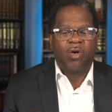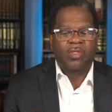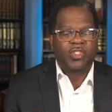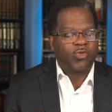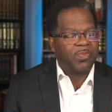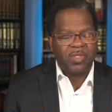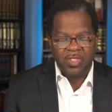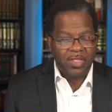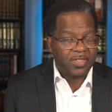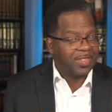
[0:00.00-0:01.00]
Notice
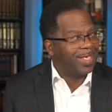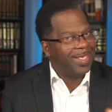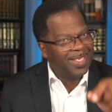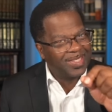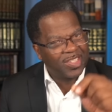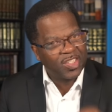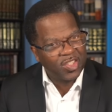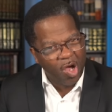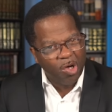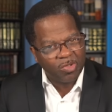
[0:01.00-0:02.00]
scripture didn't say he
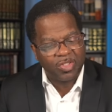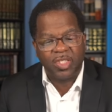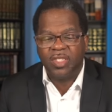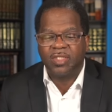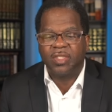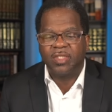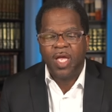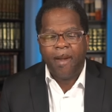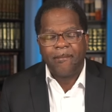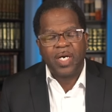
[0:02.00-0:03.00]
saw
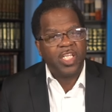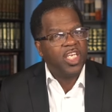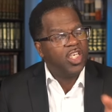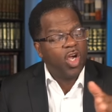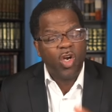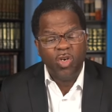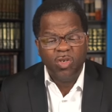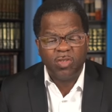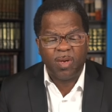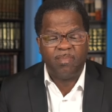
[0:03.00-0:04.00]
Jesus, but he
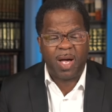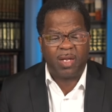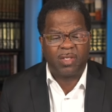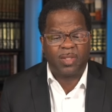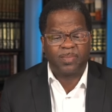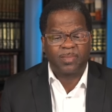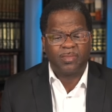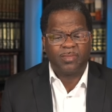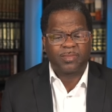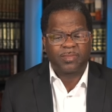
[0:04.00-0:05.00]
heard about him.
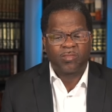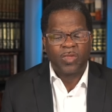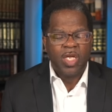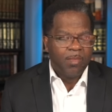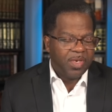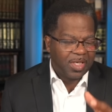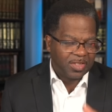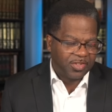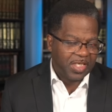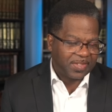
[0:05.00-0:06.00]

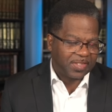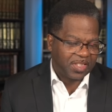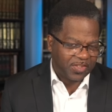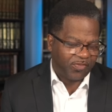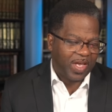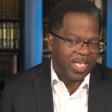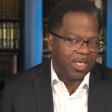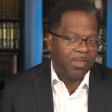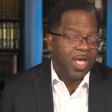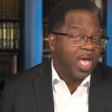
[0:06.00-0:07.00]
Because Jesus'
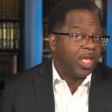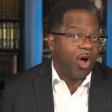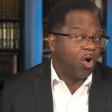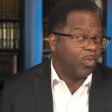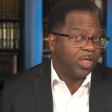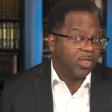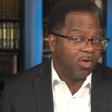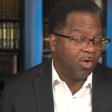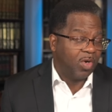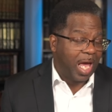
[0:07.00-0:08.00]
fame had already
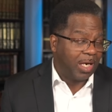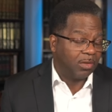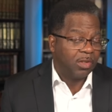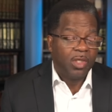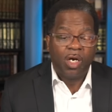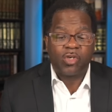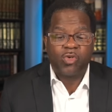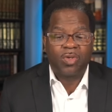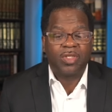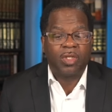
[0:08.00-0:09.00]
gone out
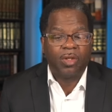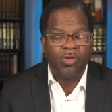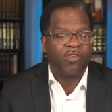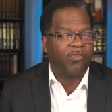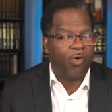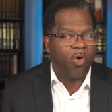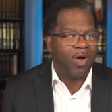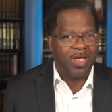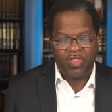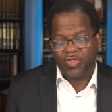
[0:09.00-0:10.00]
according to Luke
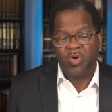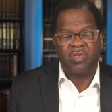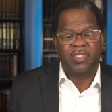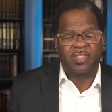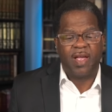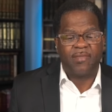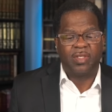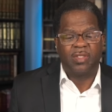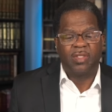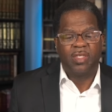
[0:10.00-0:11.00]

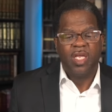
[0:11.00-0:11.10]
4:37.